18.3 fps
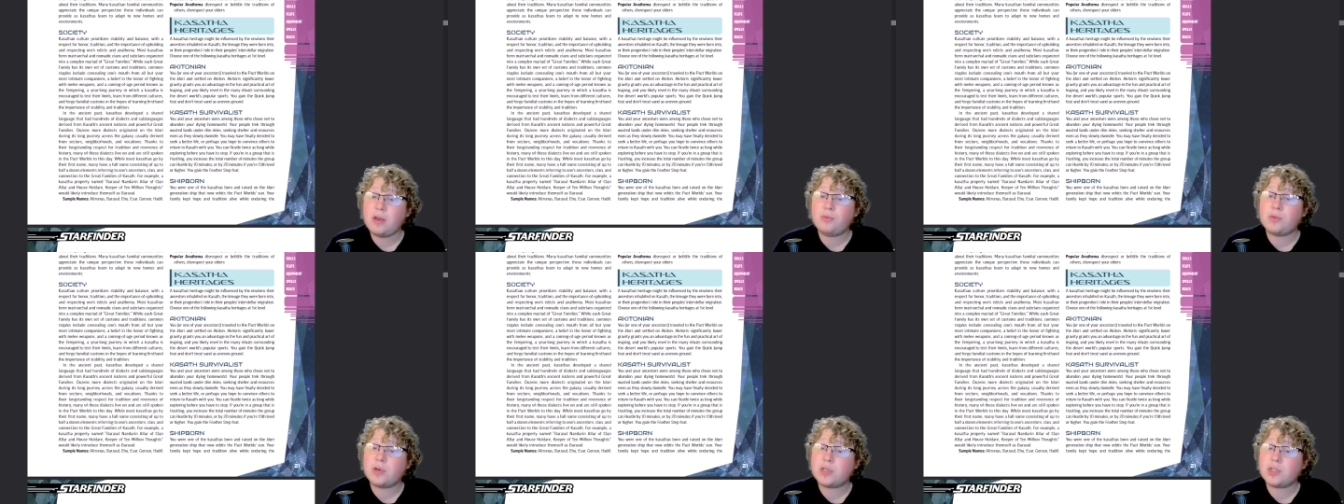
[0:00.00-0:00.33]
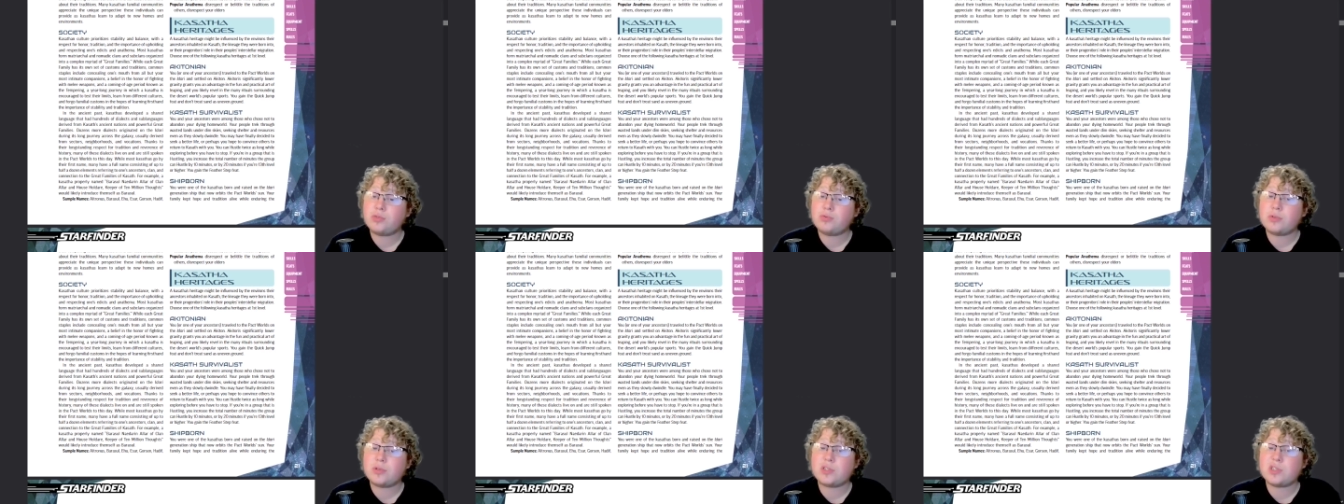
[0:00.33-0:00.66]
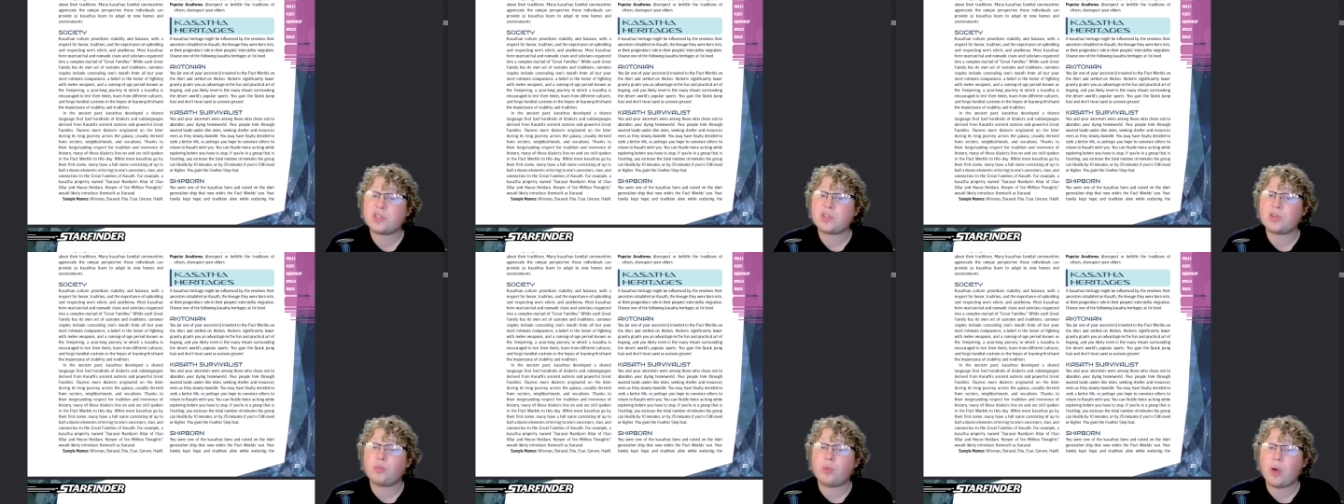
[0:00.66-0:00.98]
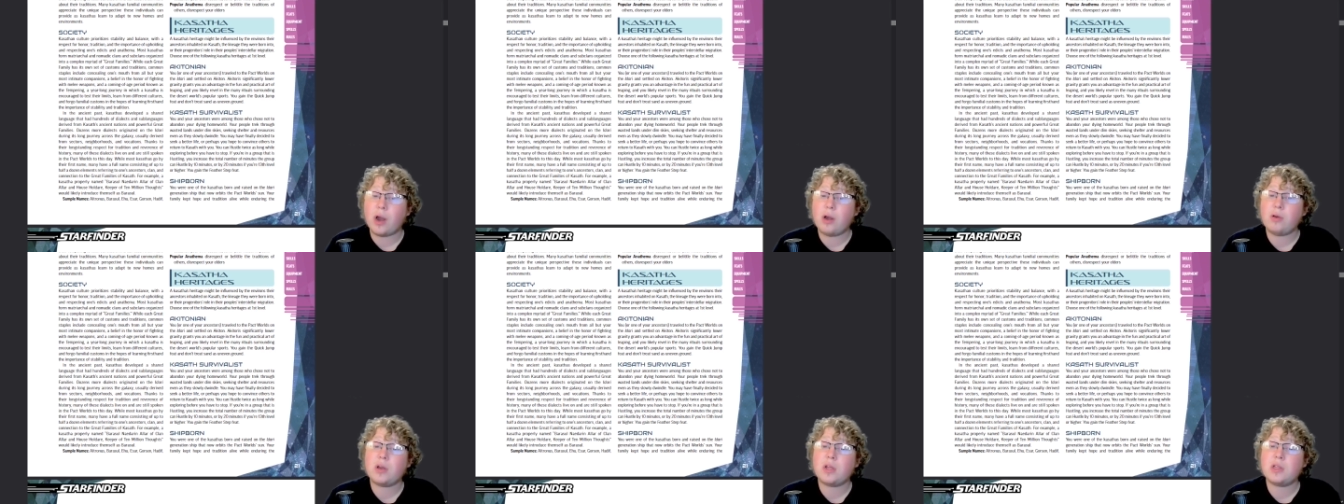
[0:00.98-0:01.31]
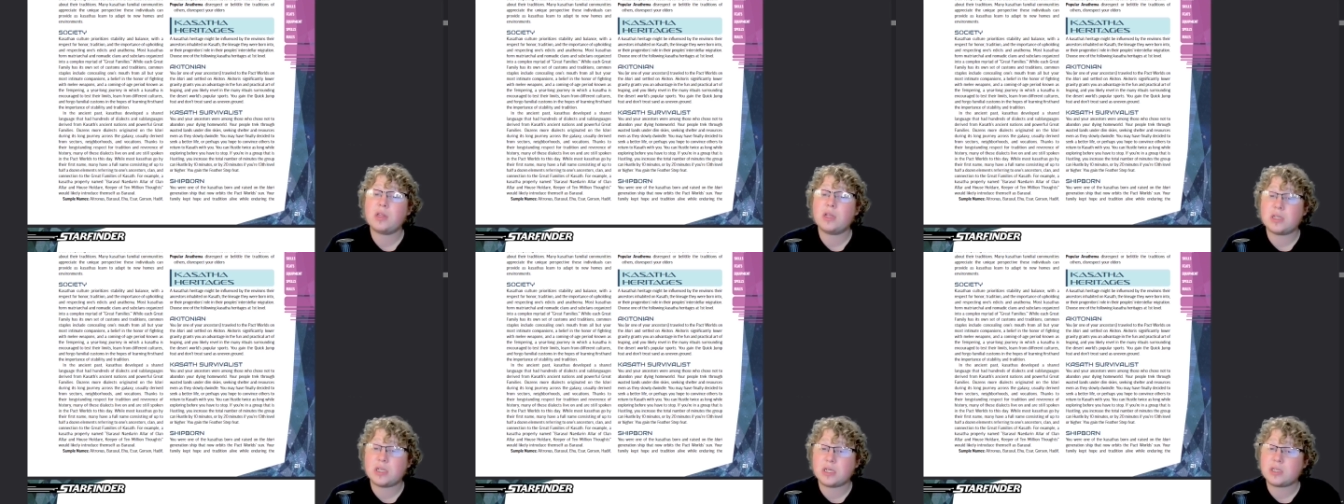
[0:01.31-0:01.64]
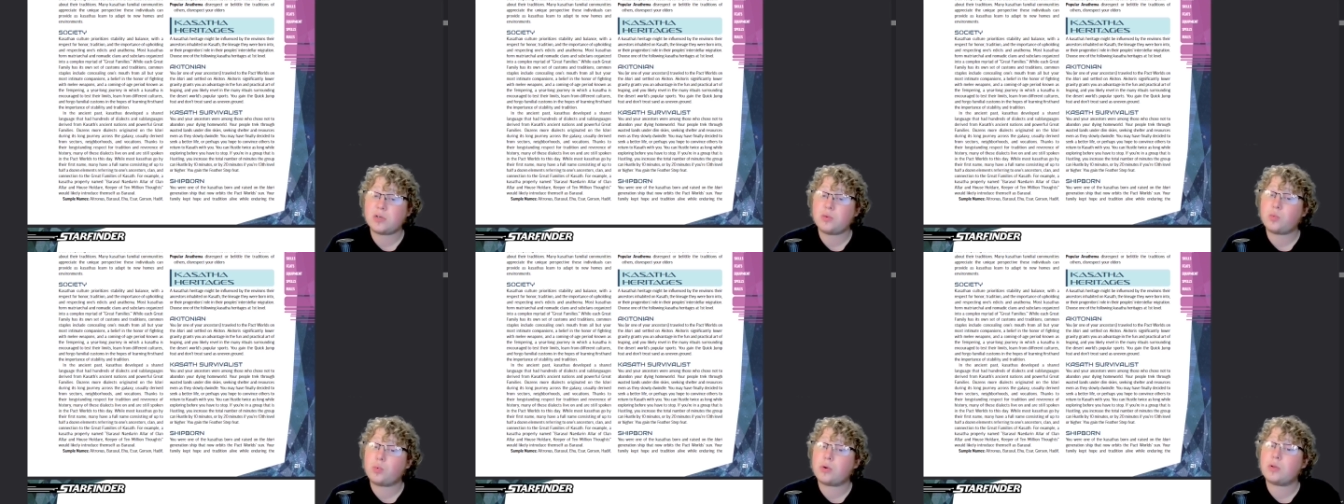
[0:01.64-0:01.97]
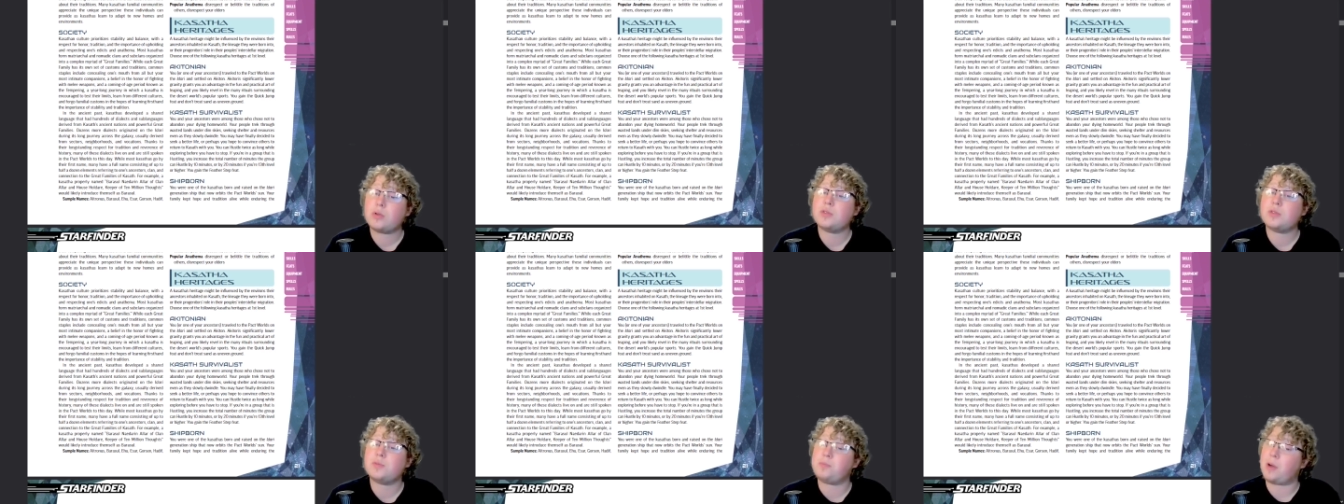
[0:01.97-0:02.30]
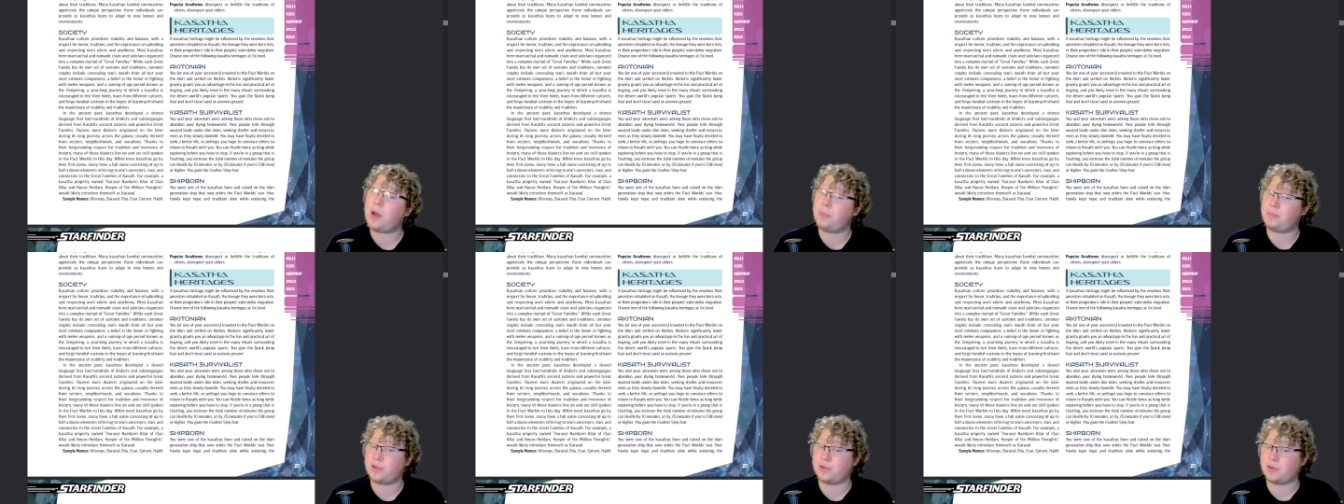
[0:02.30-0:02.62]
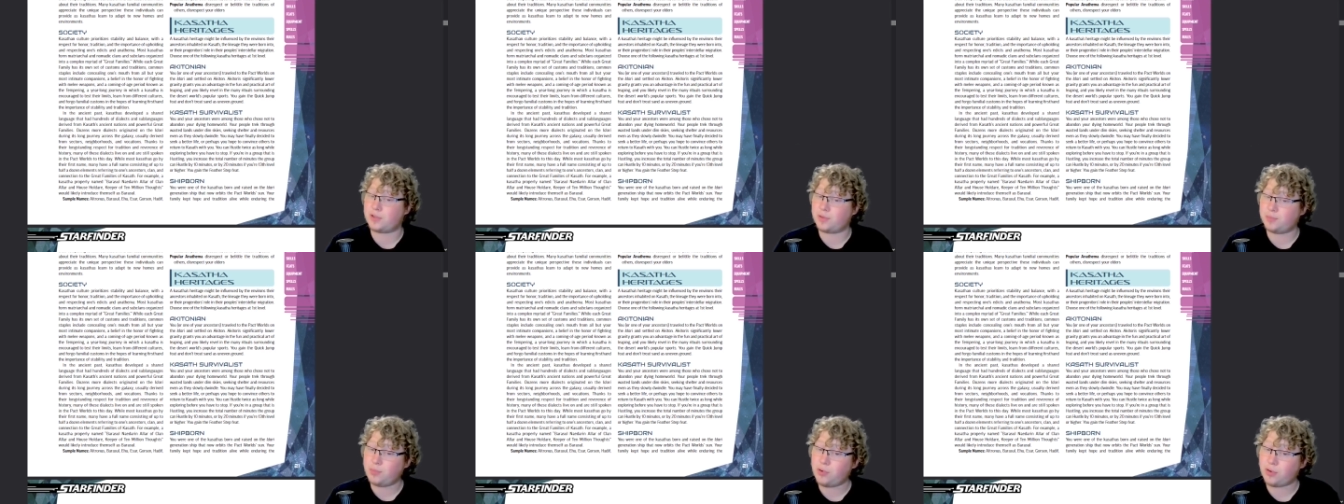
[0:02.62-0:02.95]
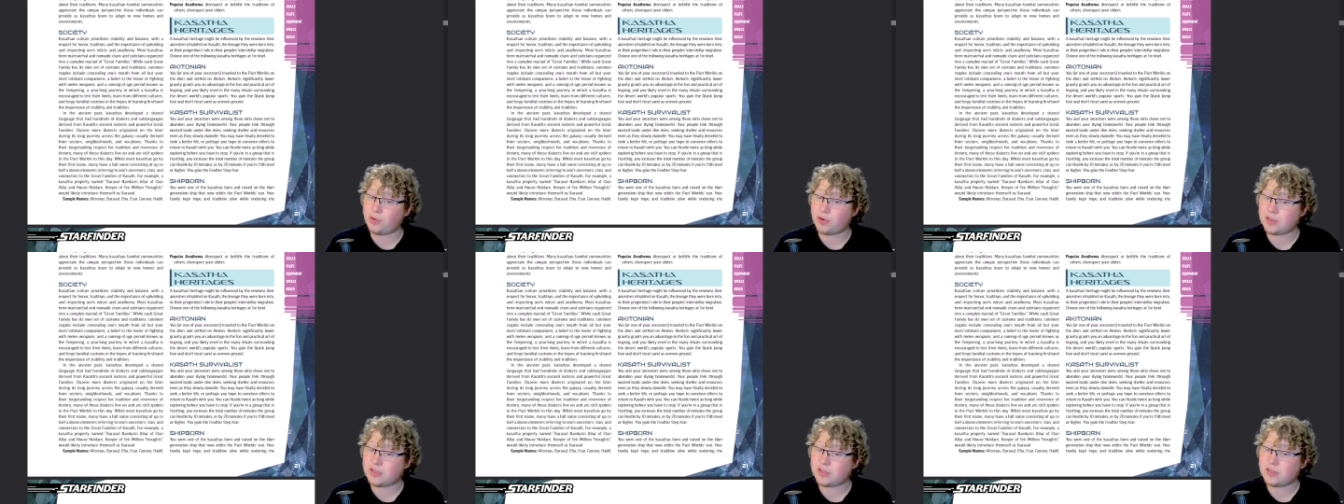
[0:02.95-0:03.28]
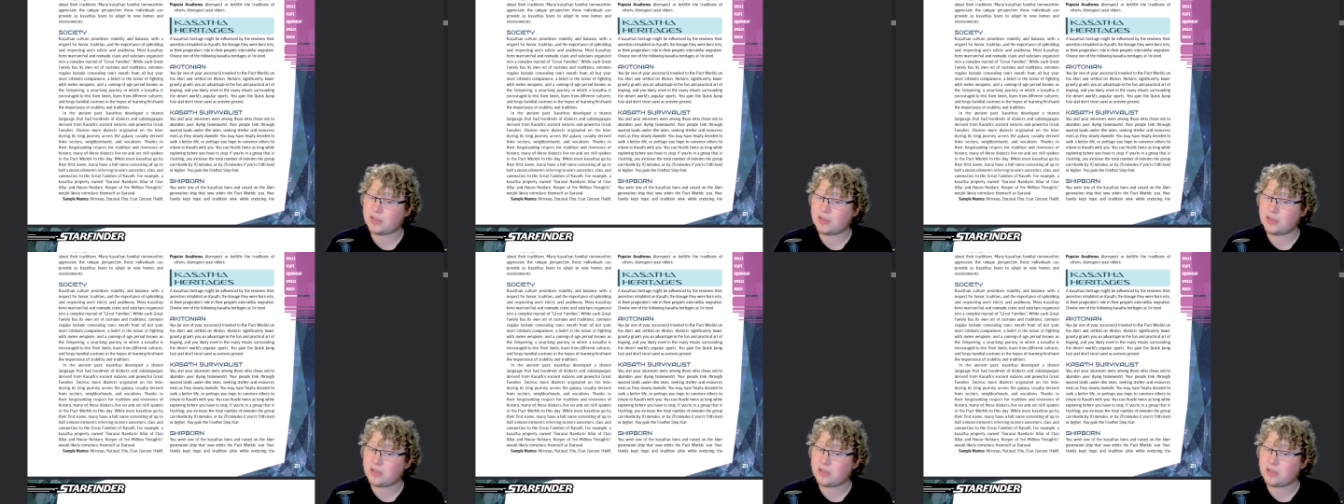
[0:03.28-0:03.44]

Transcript: rituals surrounding the desert world's popular sports.